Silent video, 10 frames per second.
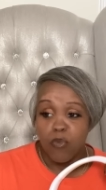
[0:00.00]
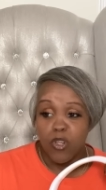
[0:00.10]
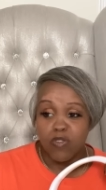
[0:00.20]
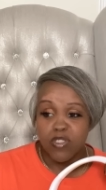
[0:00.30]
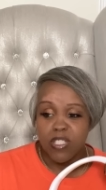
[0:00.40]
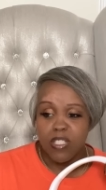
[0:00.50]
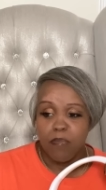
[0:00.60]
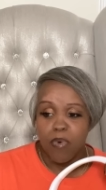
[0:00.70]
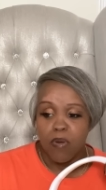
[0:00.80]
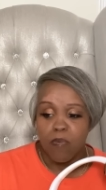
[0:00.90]
We don't sleep
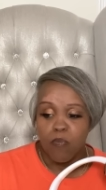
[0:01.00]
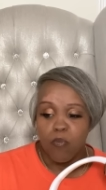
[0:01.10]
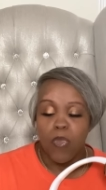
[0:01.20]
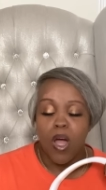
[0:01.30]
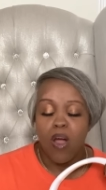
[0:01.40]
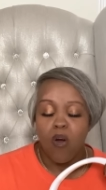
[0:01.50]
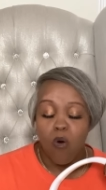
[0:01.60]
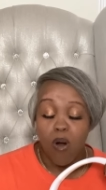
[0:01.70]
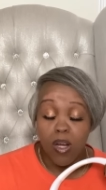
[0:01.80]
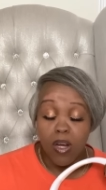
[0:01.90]

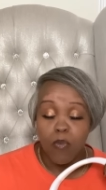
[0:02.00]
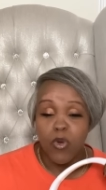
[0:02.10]
or up.